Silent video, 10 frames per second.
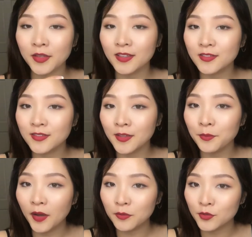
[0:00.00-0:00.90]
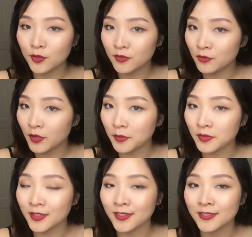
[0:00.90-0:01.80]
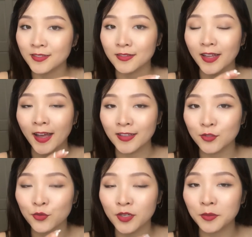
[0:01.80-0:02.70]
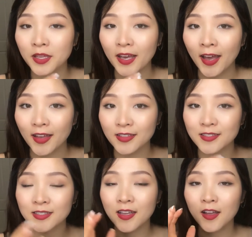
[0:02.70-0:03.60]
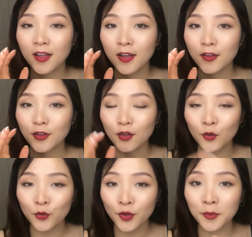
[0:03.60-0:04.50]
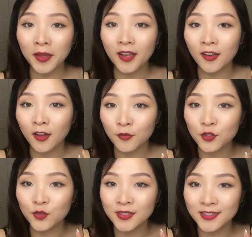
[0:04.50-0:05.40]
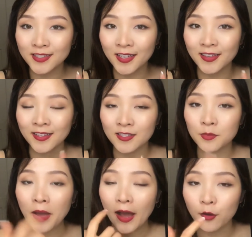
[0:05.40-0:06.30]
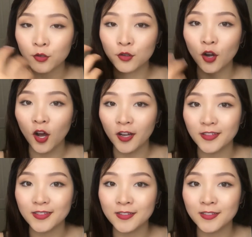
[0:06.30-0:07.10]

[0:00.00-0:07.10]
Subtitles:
but this lip balm sort of cream doesn't as creamy as creamy enough to stick this powder on.